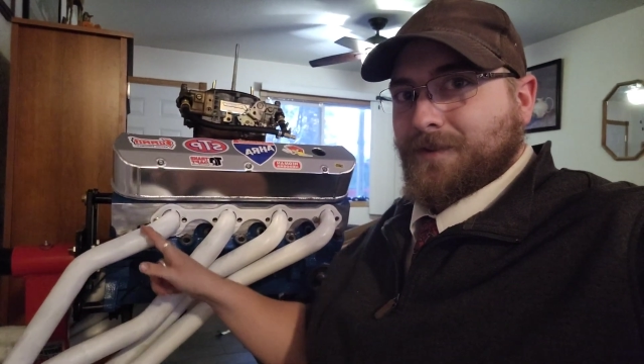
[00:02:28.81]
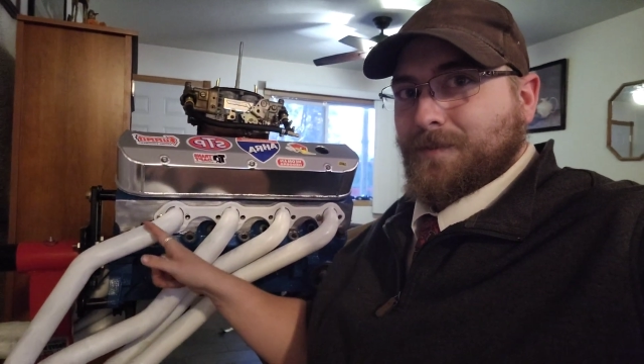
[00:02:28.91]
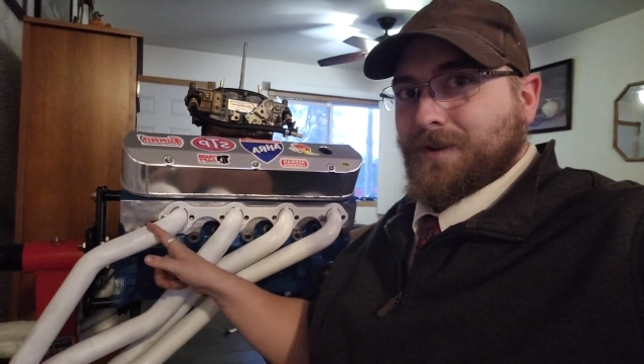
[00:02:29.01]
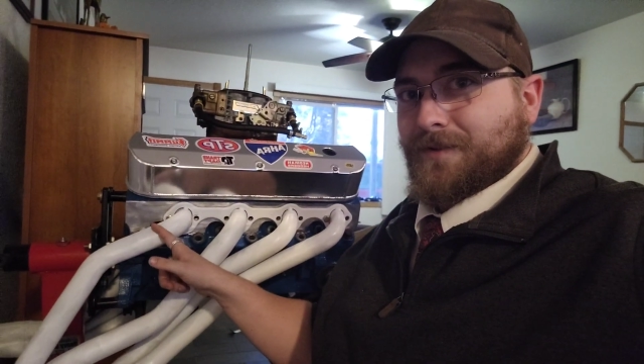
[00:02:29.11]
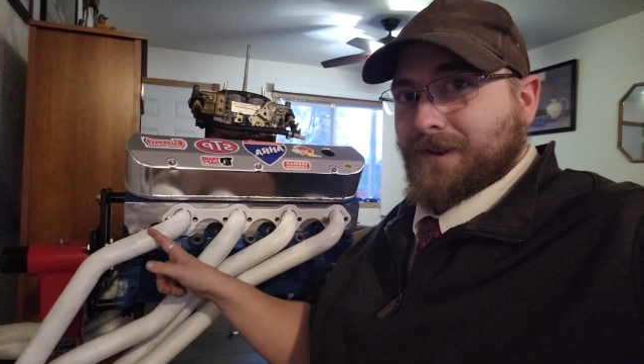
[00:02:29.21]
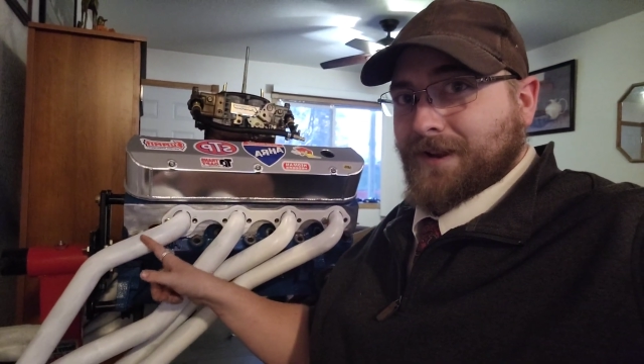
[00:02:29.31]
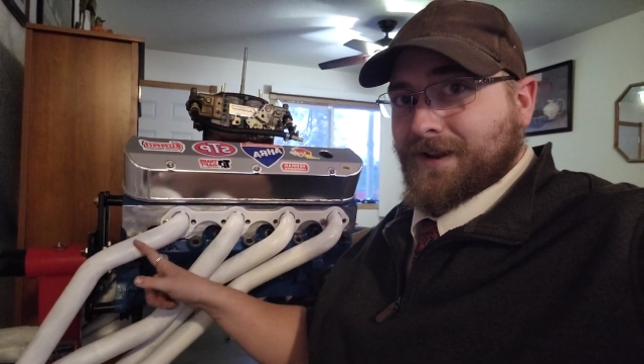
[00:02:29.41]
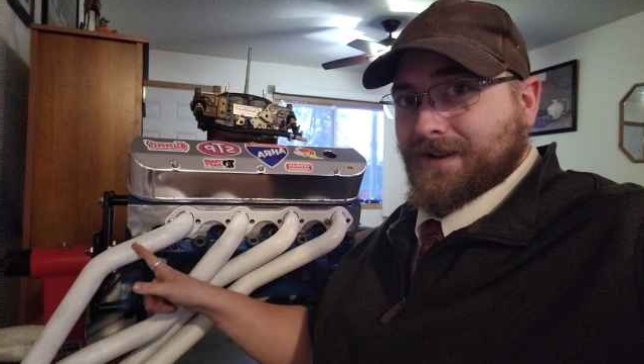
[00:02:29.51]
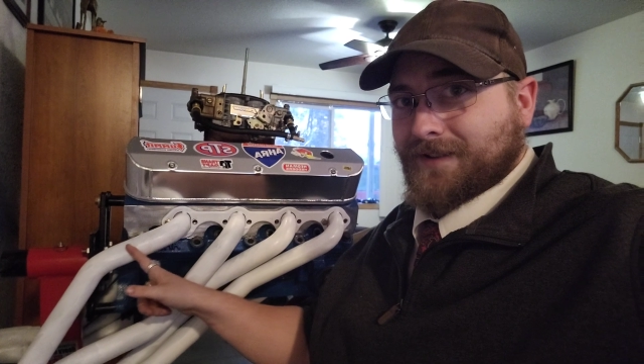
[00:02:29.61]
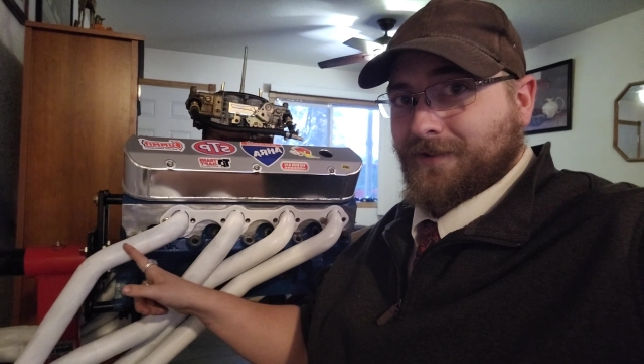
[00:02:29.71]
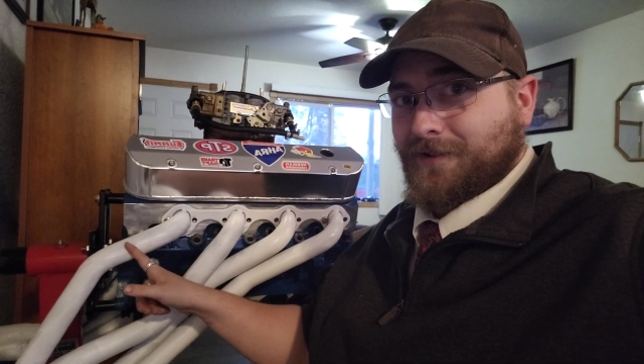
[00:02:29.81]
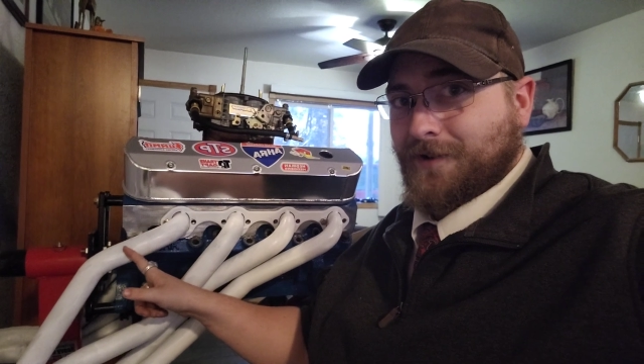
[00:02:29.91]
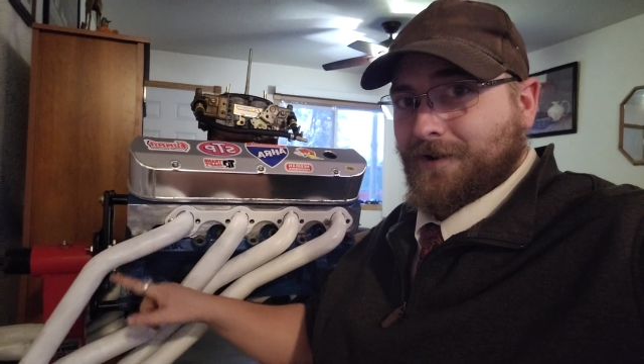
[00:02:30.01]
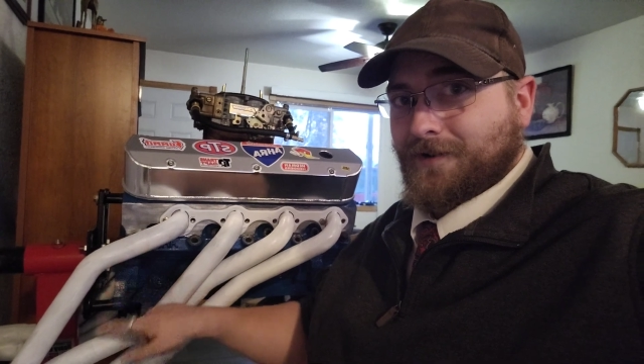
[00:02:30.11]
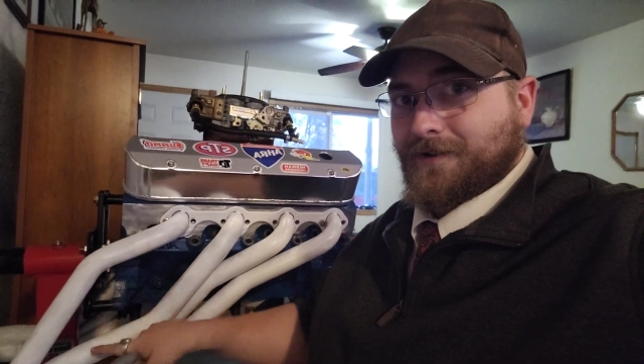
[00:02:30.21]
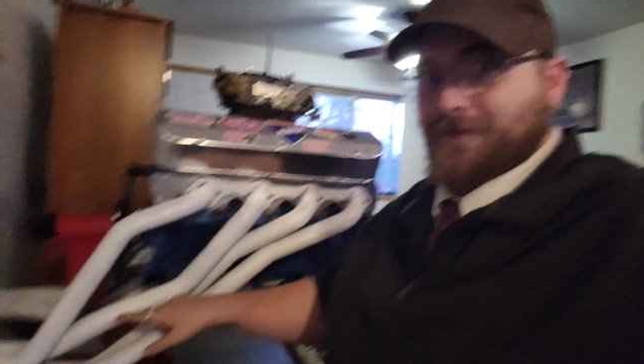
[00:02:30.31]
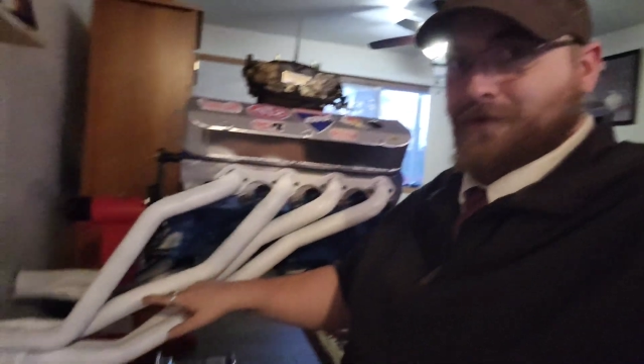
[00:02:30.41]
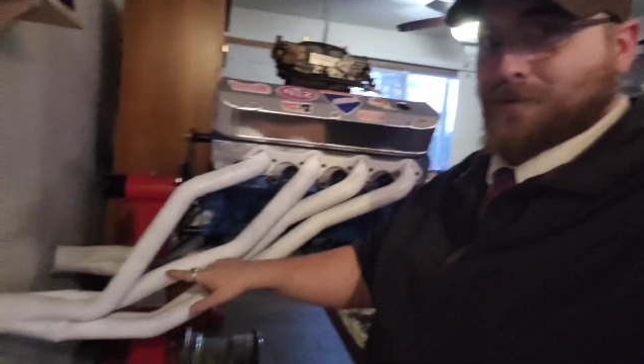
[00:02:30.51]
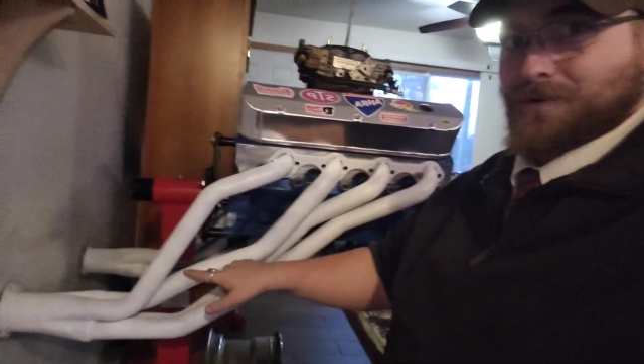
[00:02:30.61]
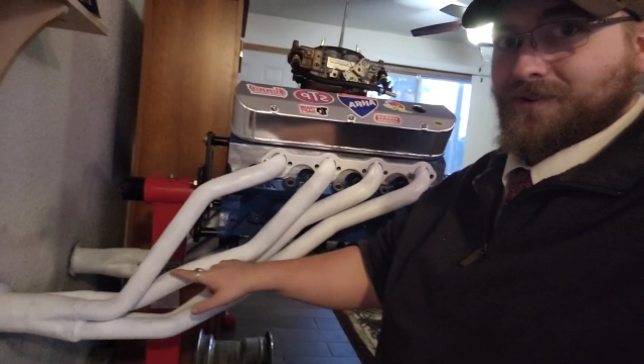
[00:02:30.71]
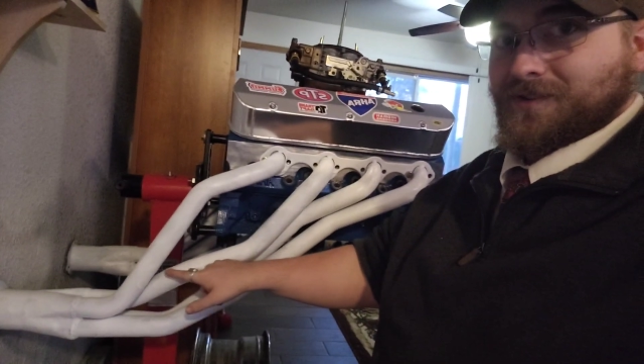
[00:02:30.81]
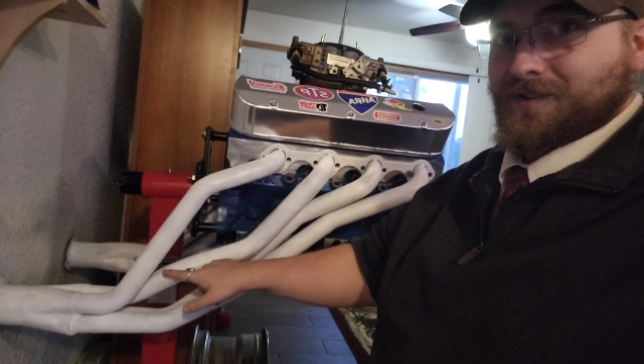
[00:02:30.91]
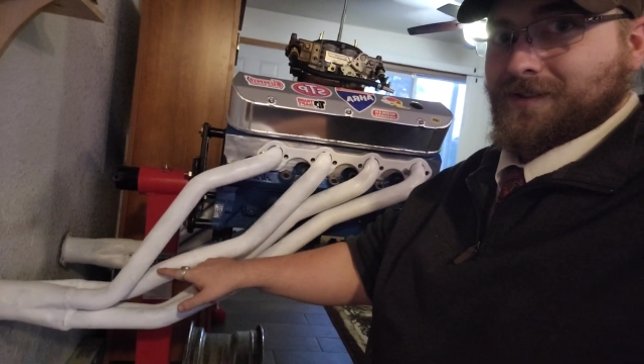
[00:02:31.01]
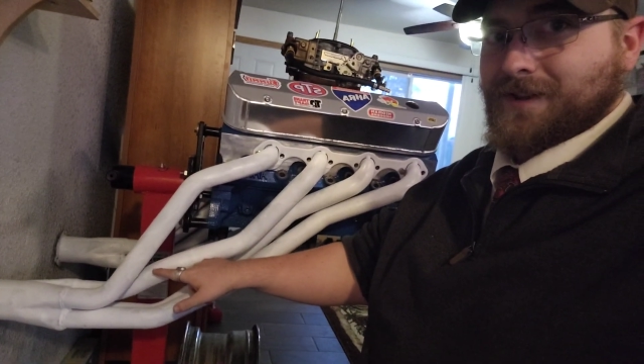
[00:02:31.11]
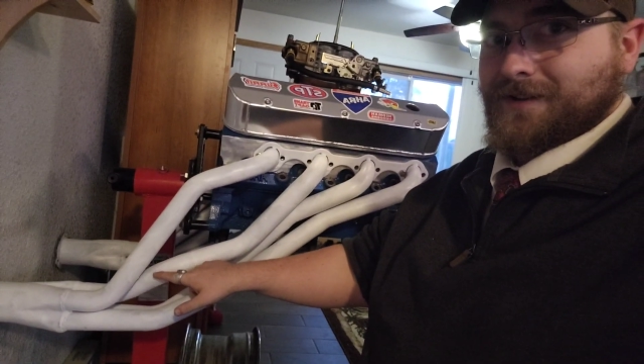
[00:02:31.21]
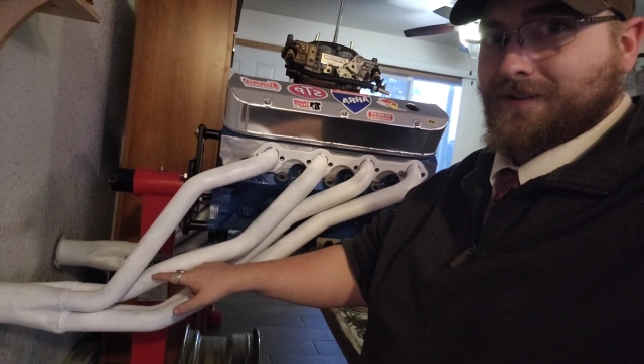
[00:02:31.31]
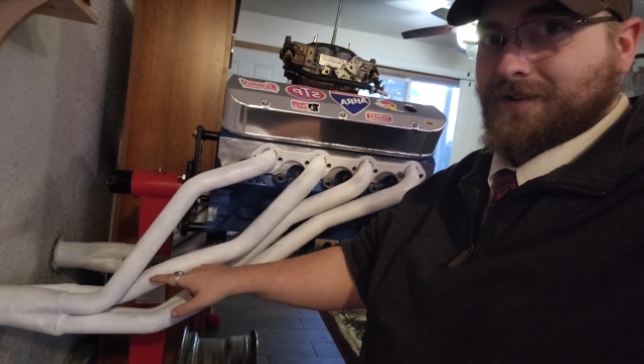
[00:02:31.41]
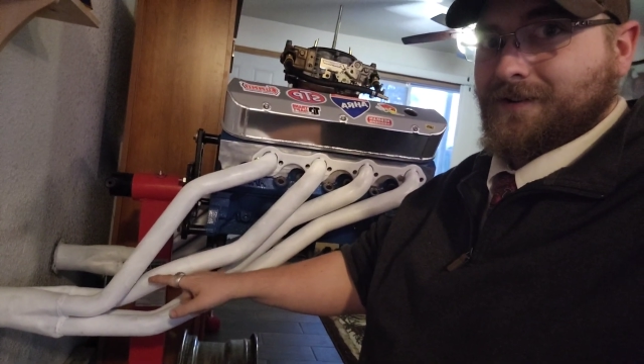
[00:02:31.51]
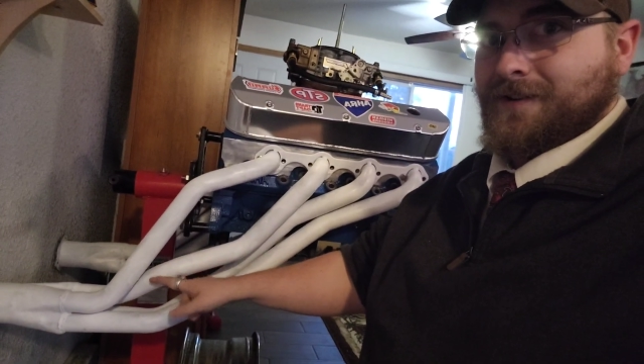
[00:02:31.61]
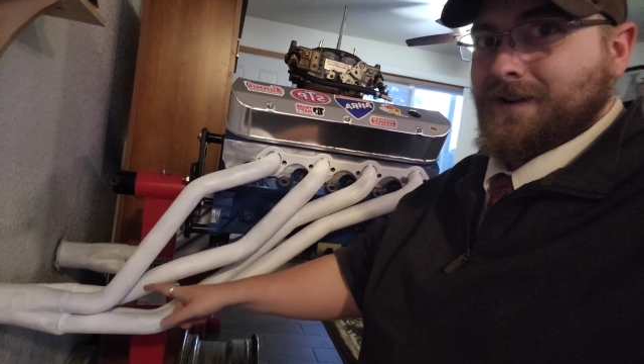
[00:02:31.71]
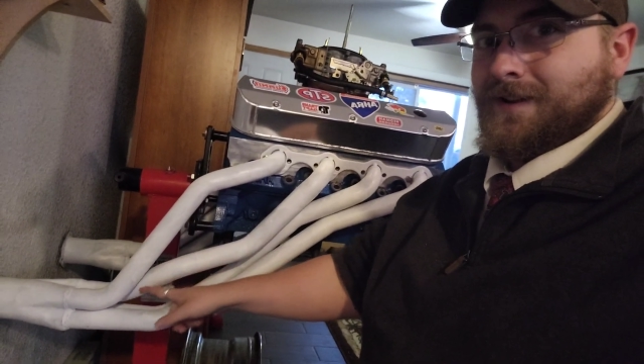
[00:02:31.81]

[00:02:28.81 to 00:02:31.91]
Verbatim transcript: a bit of a head start towards the collector,